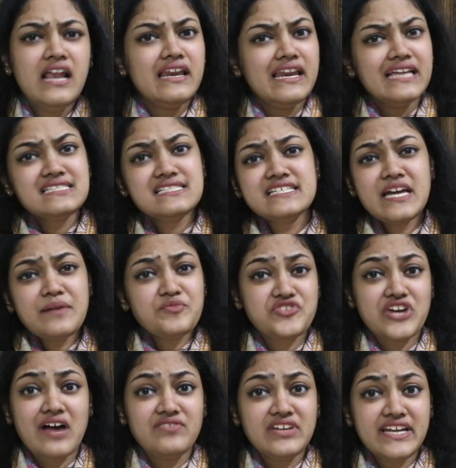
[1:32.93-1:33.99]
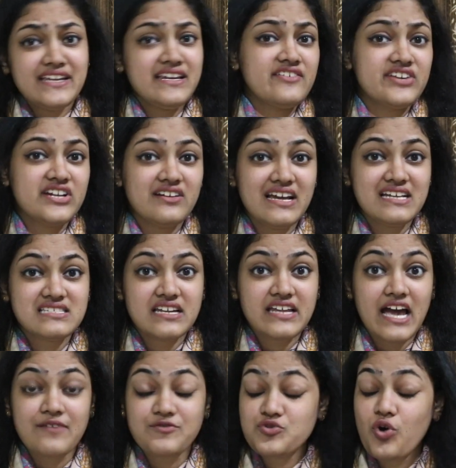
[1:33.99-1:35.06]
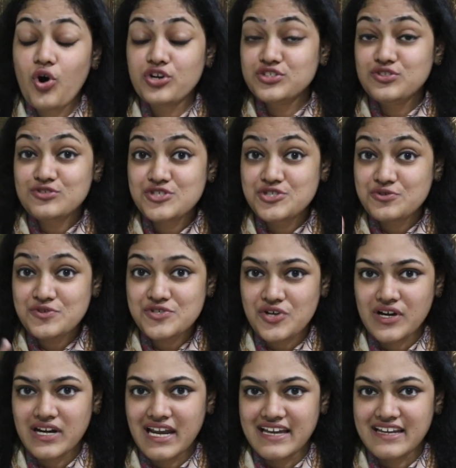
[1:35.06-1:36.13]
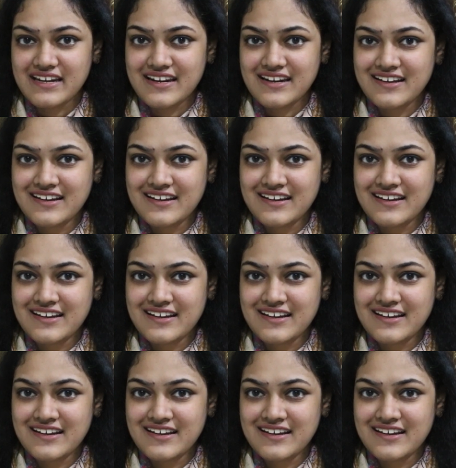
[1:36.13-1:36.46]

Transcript: Let's say I'm traveling and I realize that I have to order those shoes online.